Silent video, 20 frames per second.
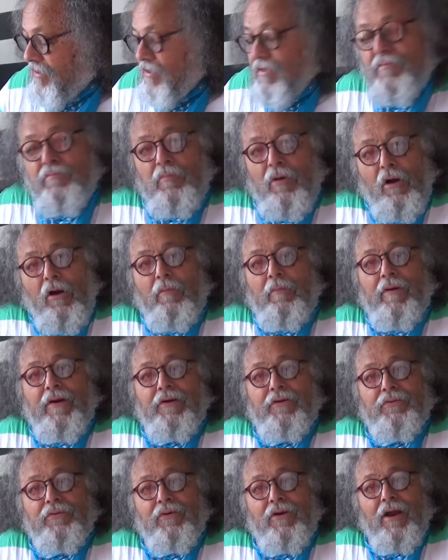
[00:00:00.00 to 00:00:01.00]

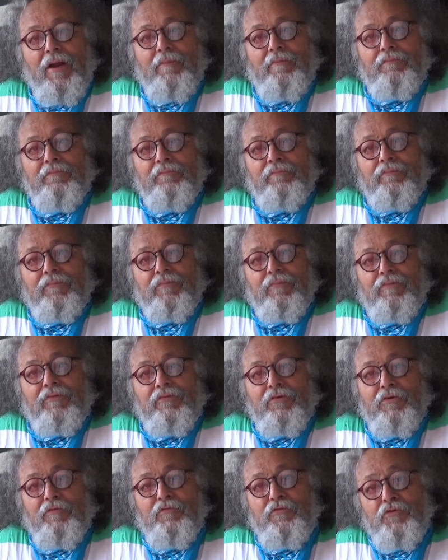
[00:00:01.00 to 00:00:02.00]
moment where I'm
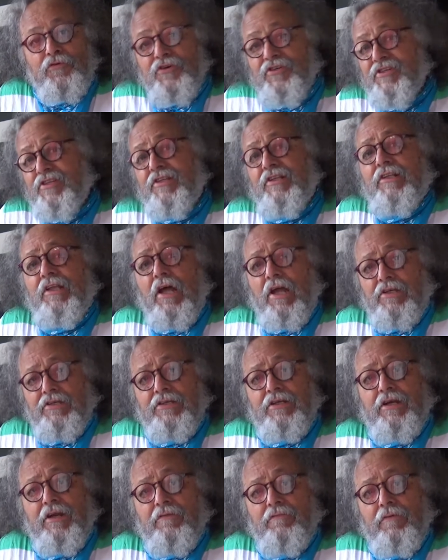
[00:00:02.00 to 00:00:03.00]
sort of
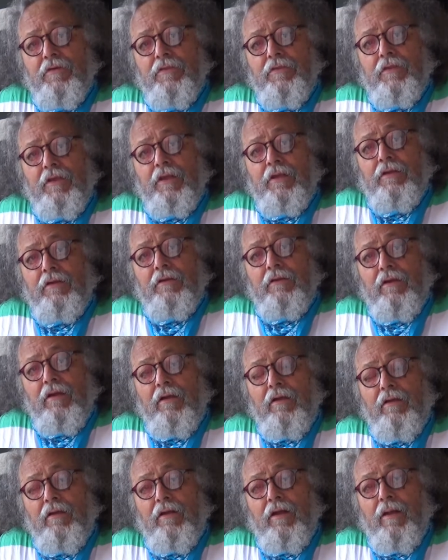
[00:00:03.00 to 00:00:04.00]
crystallizing everything.
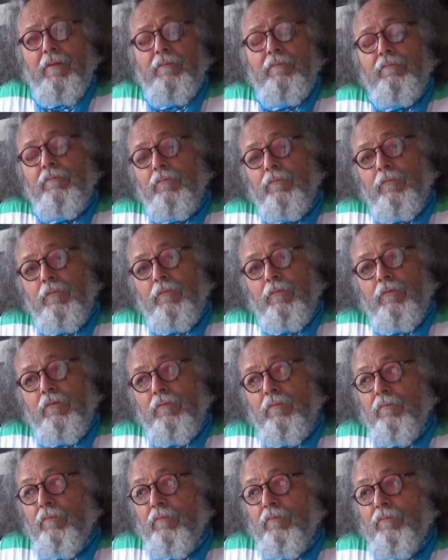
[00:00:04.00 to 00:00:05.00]
I'm
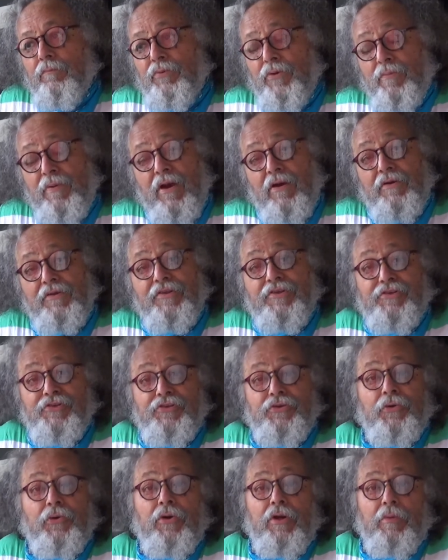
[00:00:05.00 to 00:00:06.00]
preparing the
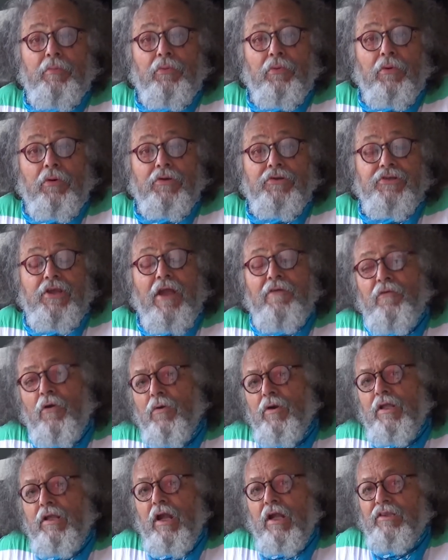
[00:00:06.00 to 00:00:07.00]
storyboards. I've
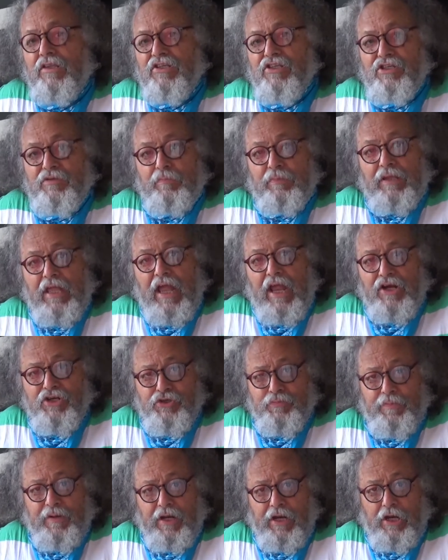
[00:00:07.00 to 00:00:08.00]
already got the
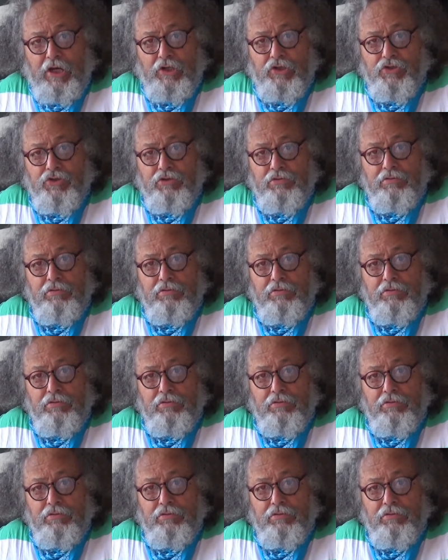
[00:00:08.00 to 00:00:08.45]
splash page